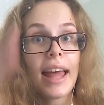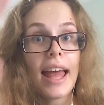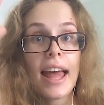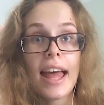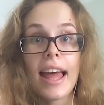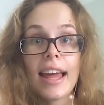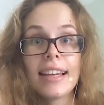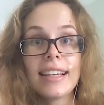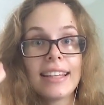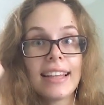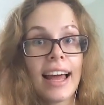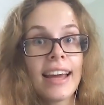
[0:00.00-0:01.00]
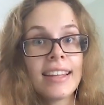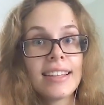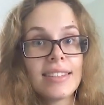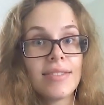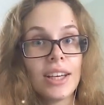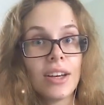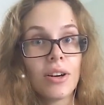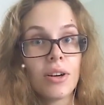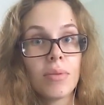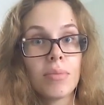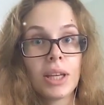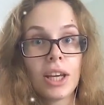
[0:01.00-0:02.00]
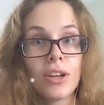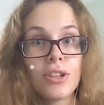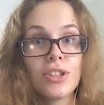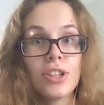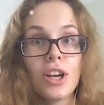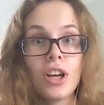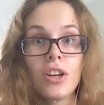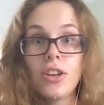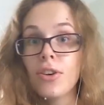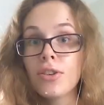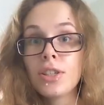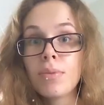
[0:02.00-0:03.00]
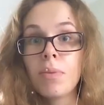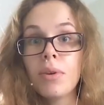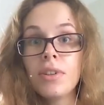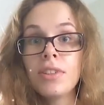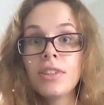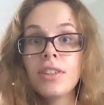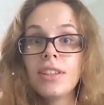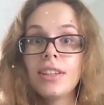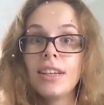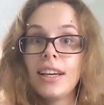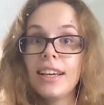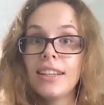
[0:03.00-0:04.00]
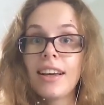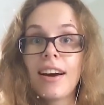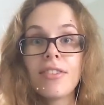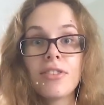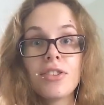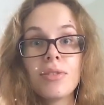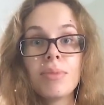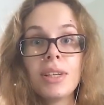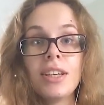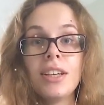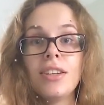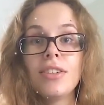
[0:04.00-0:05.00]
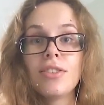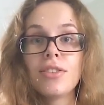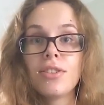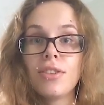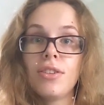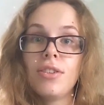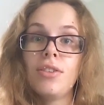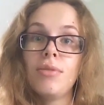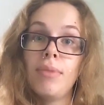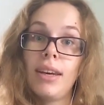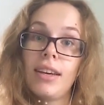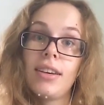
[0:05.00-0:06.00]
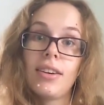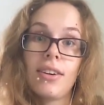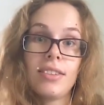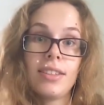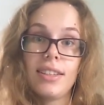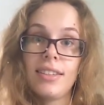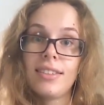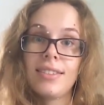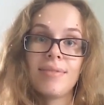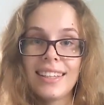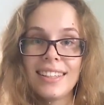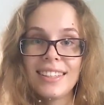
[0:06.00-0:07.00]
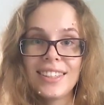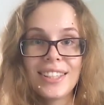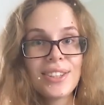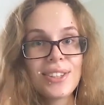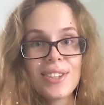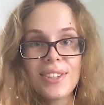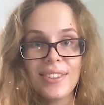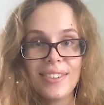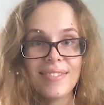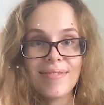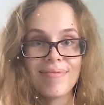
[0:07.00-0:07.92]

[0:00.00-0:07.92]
and like this video because your support encouraged me to make content. See you soon!